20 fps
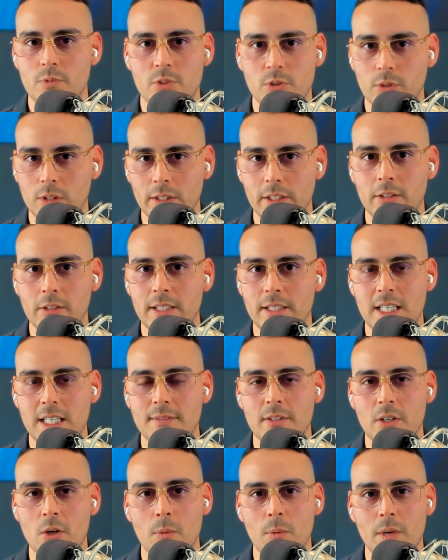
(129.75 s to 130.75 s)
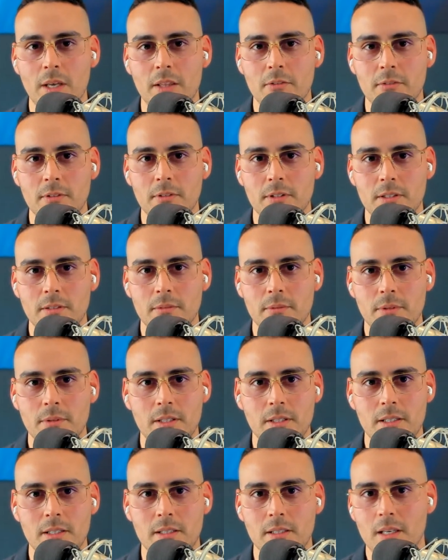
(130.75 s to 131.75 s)
literally giving away
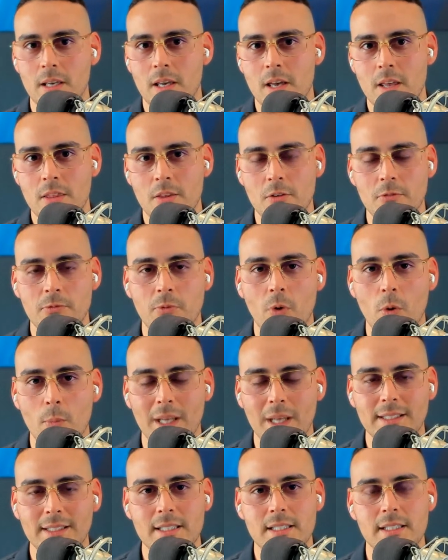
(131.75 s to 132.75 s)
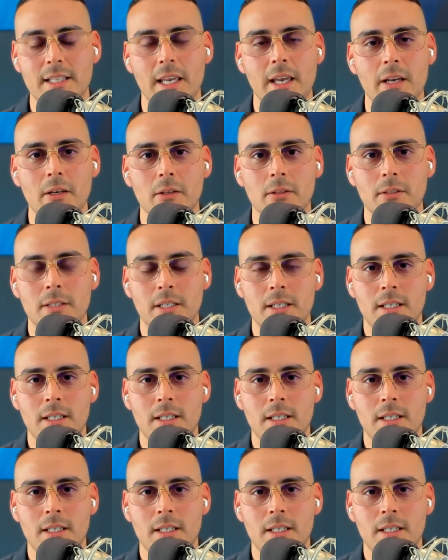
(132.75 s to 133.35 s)
the format to scale